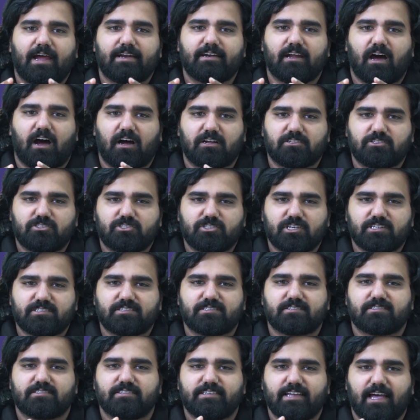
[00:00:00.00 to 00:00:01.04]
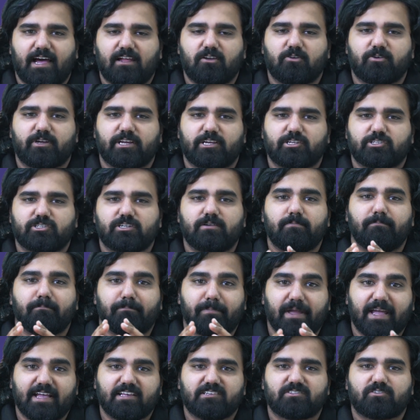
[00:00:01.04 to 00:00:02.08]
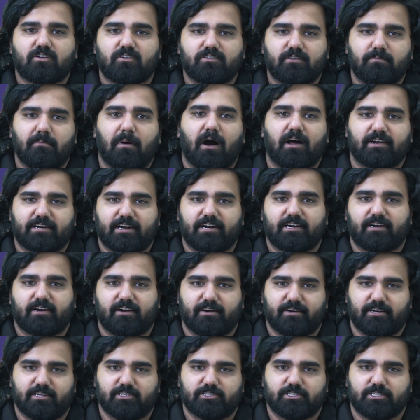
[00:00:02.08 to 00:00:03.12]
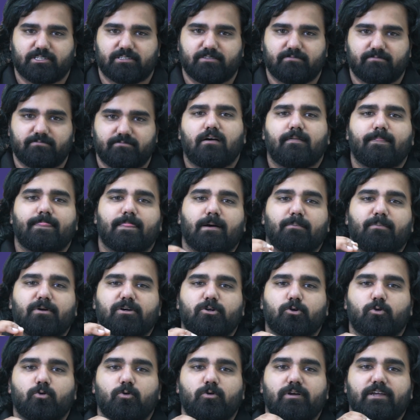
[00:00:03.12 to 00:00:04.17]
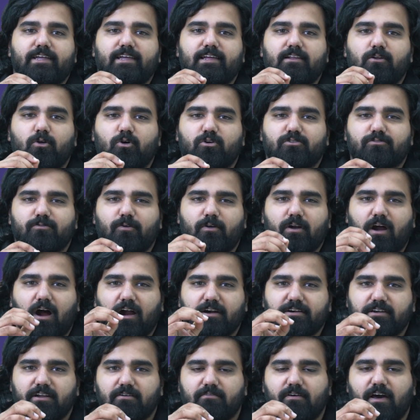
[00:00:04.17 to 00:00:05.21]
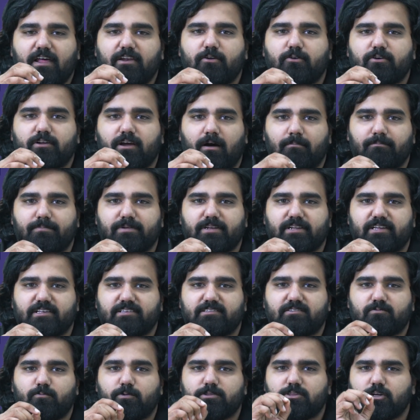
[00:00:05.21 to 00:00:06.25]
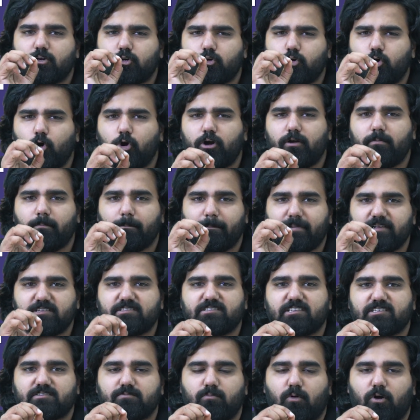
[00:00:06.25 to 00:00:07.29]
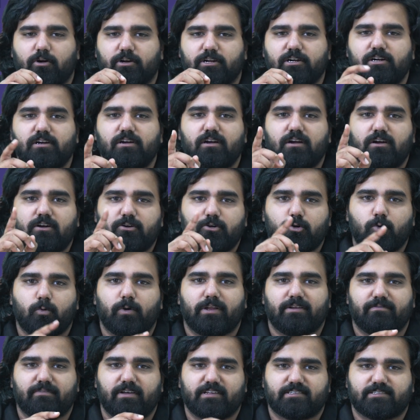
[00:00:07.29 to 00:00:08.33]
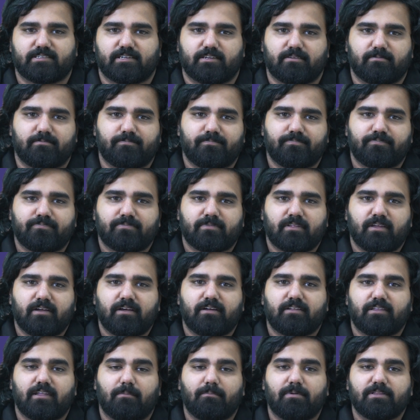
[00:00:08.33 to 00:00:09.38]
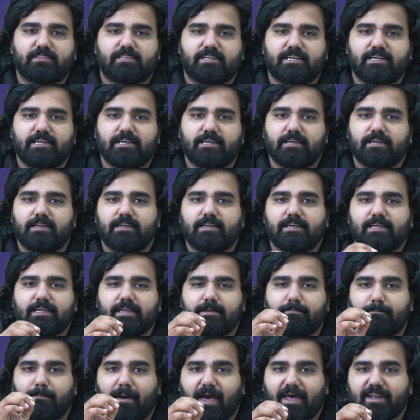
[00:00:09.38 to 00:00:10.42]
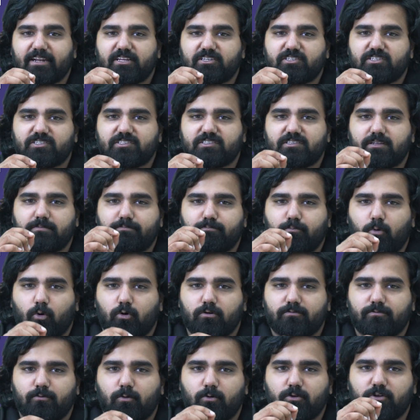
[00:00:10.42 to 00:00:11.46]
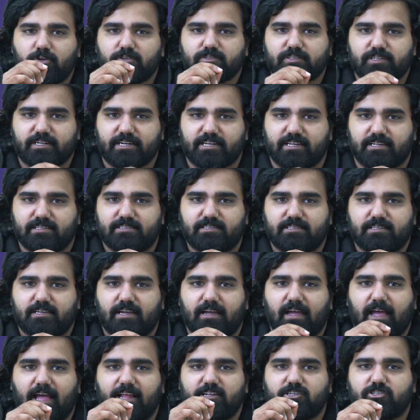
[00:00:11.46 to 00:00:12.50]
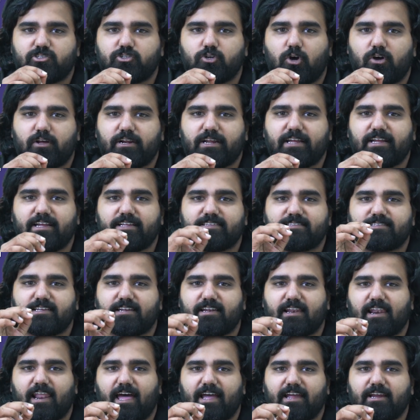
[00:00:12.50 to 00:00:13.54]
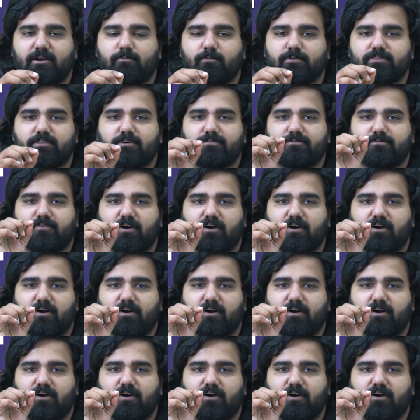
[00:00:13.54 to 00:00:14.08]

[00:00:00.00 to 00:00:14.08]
and adjusts the allocation based on the market condition. Number two, he looks for undervalued companies with a good business model to invest in. Number three, he manages the portfolio's risk, ensuring it's in line with the